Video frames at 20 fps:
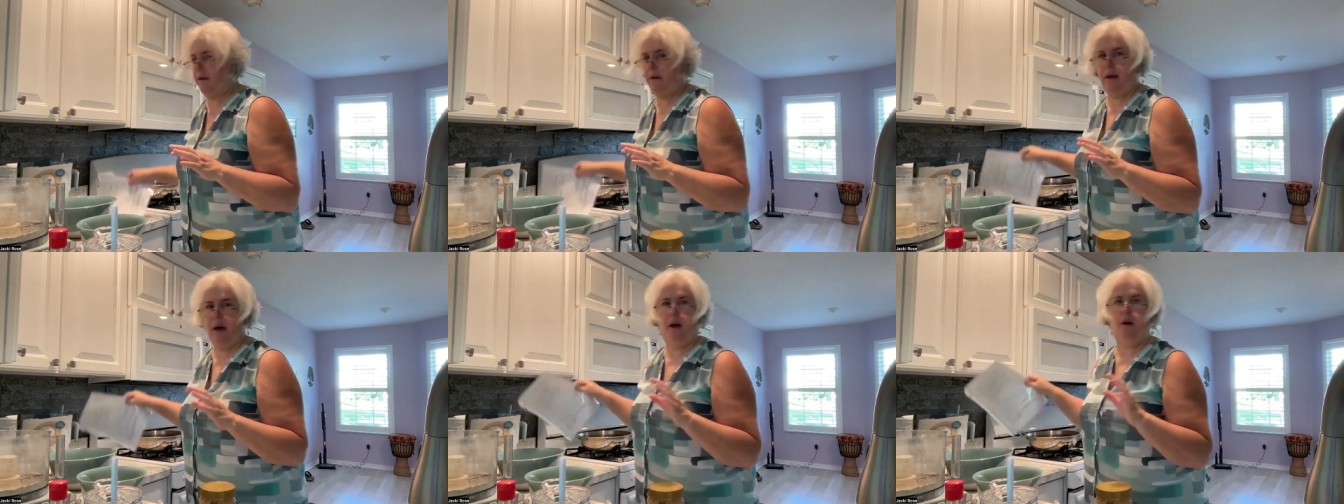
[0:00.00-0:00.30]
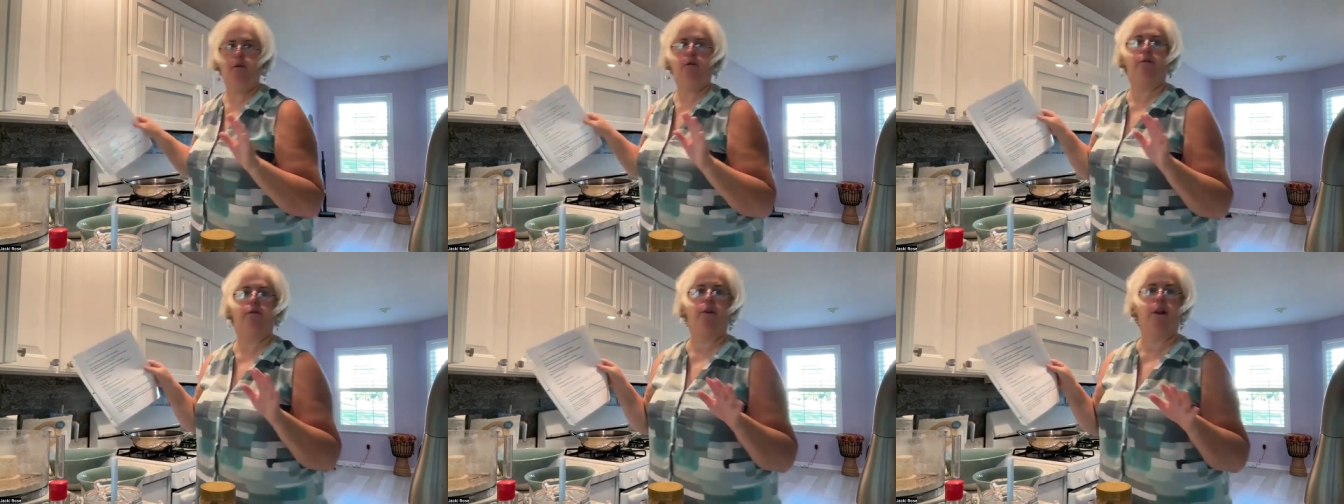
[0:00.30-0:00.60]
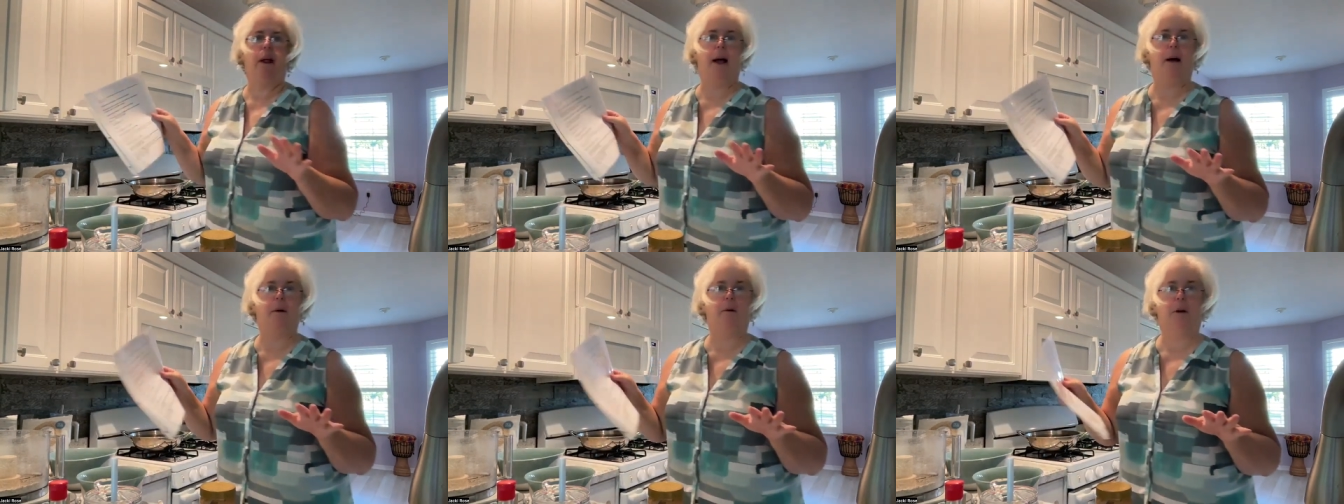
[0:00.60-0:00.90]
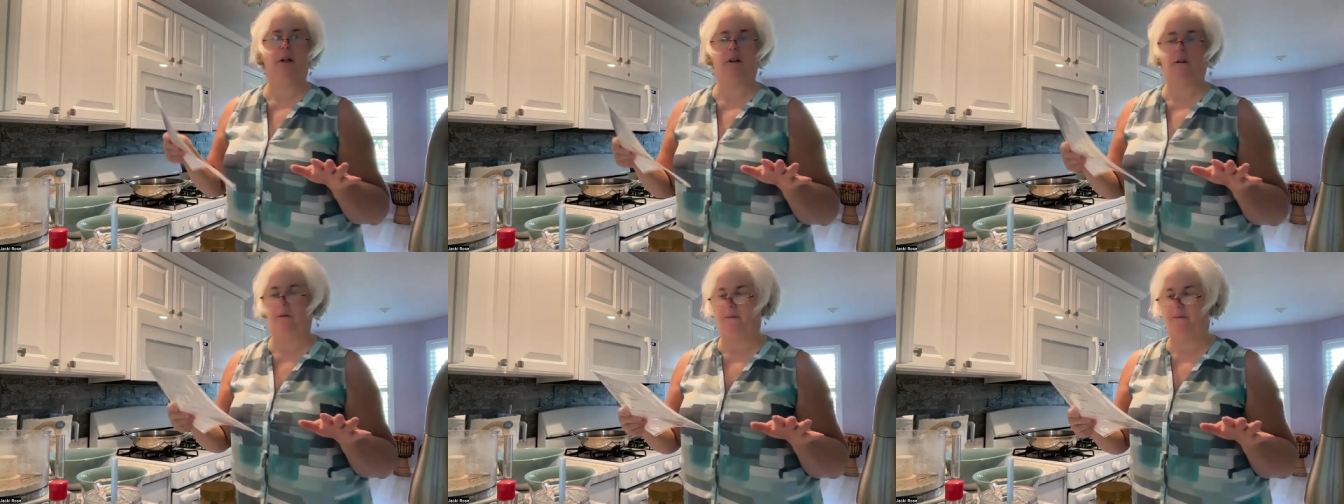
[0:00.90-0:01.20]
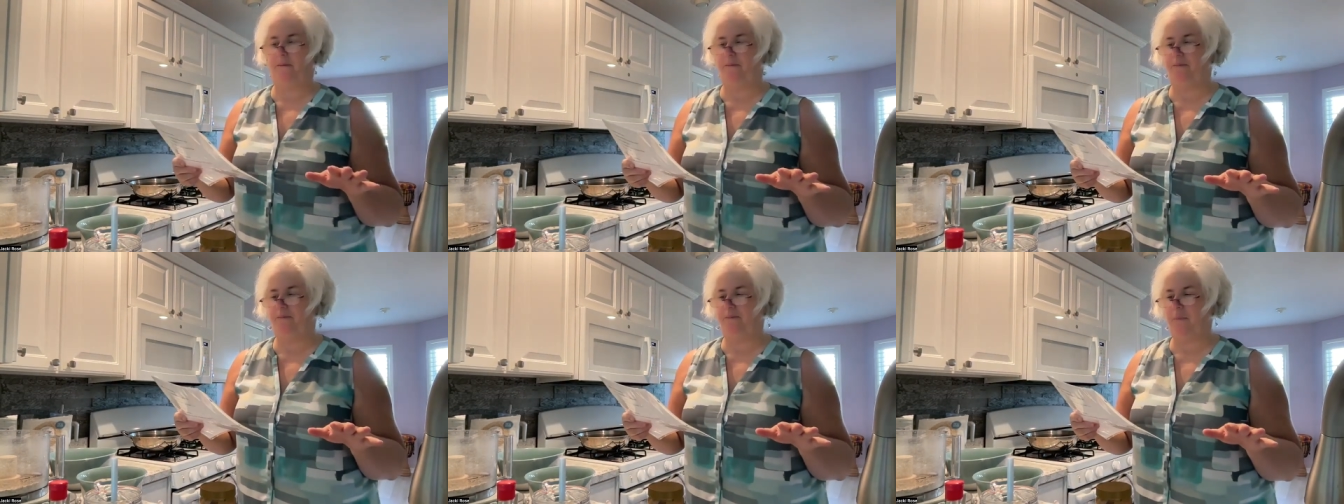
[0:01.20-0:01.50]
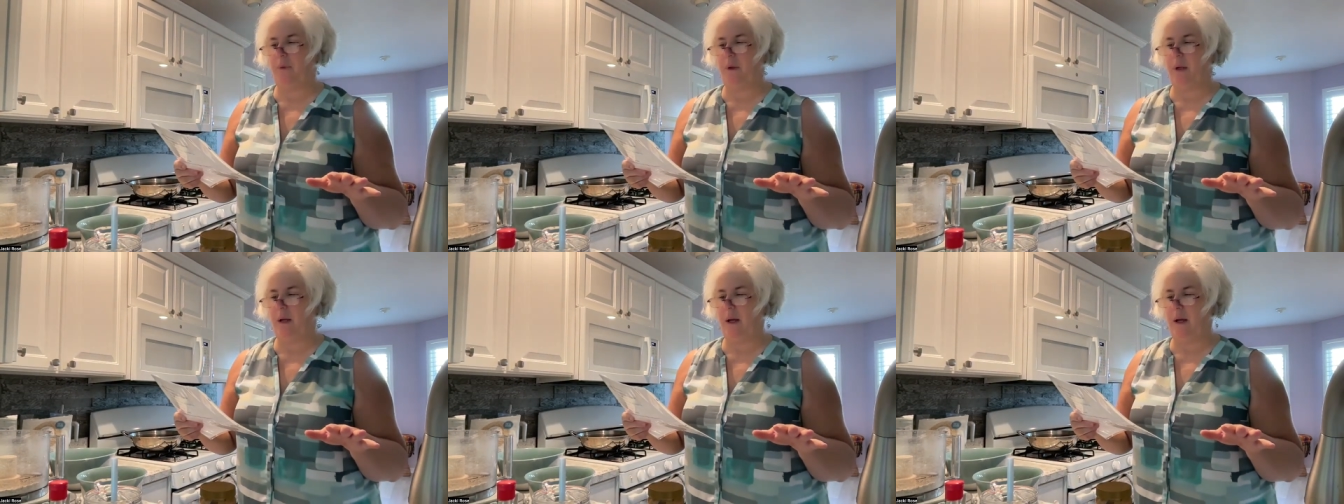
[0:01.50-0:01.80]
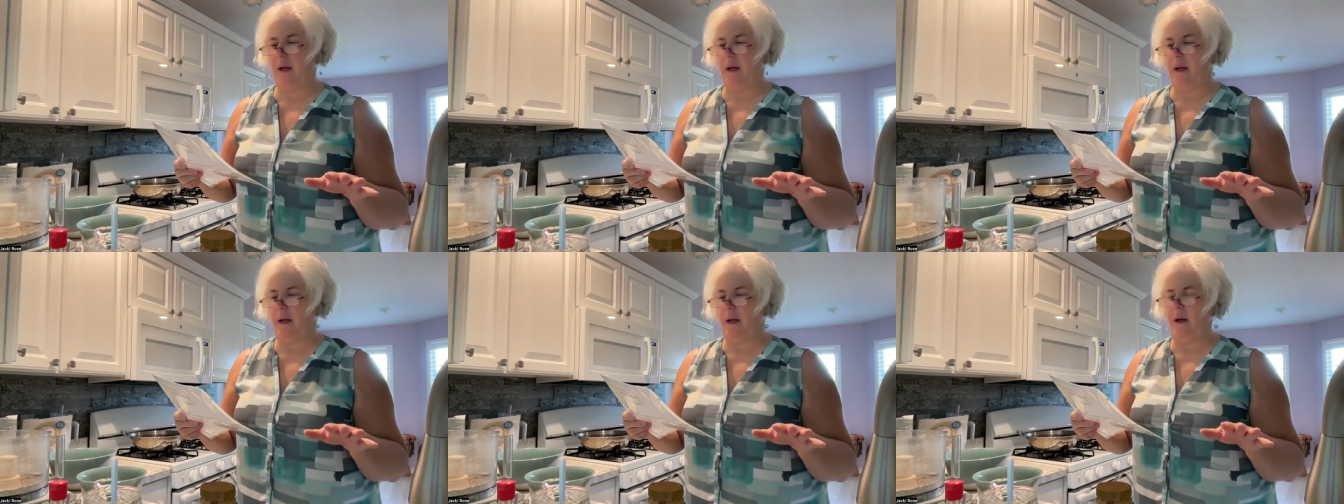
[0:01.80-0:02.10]
the oat flour,
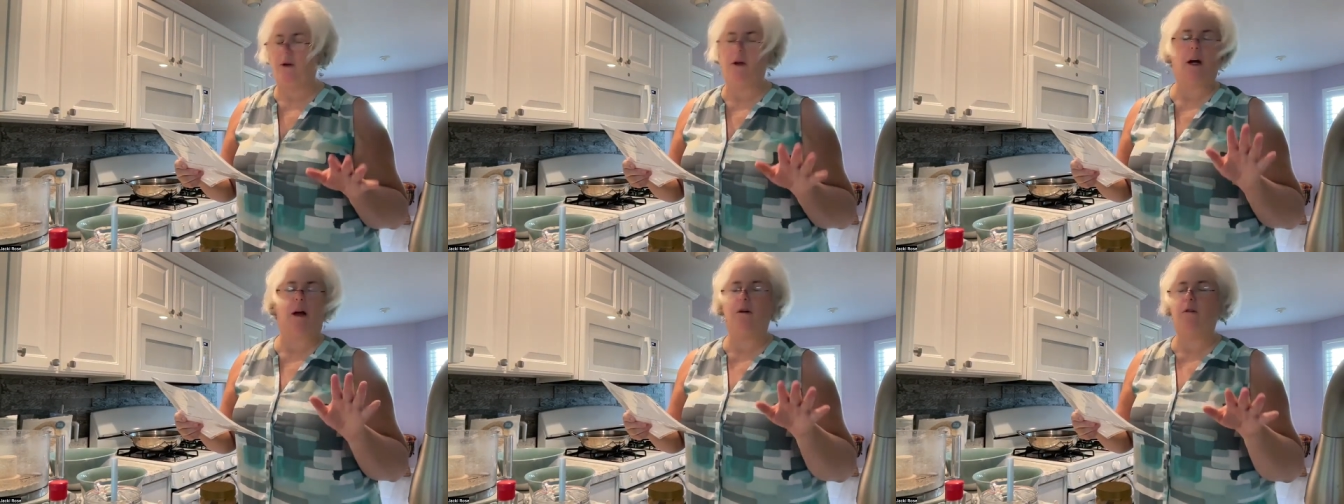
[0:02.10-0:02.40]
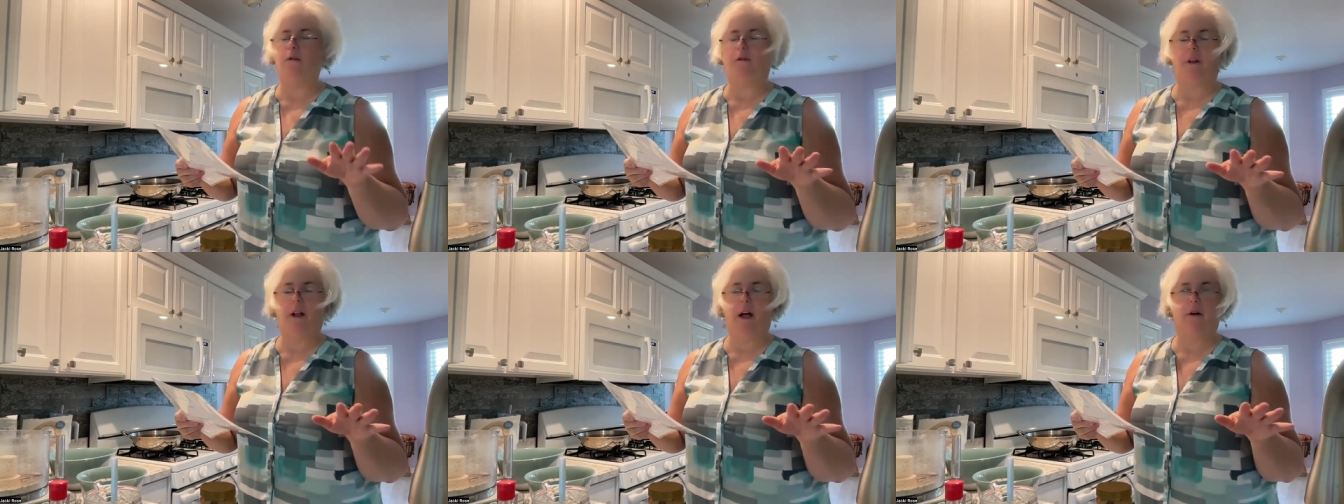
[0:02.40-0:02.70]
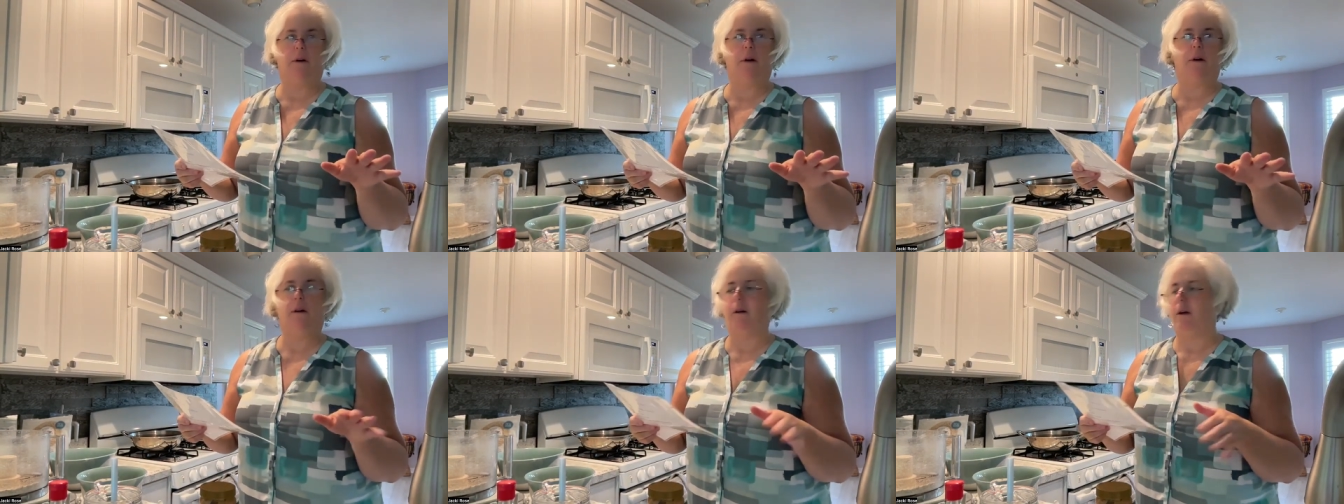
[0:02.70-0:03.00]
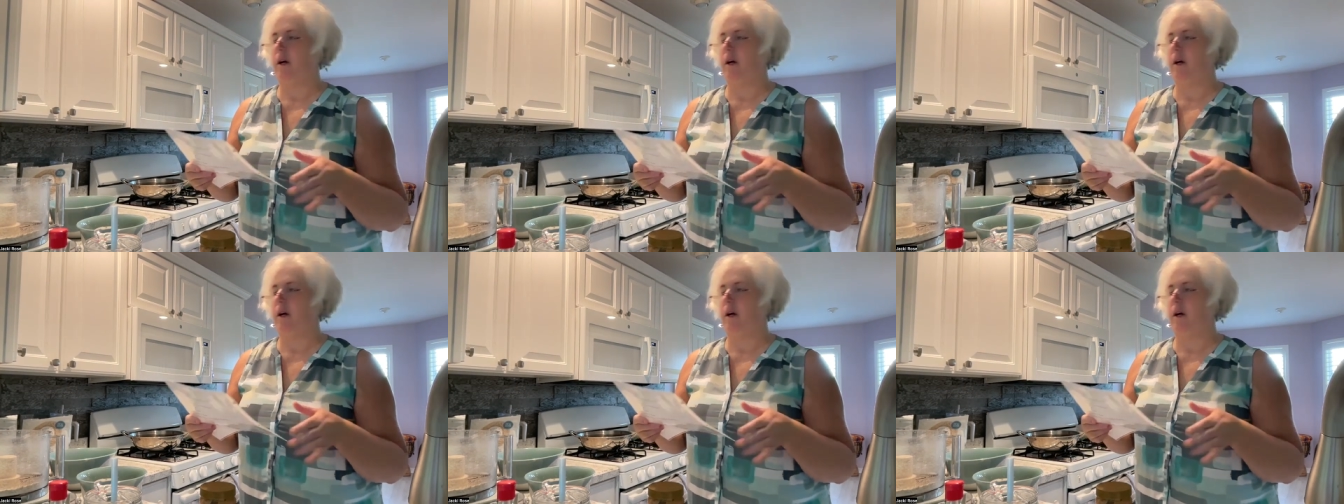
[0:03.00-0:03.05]
not oat flour.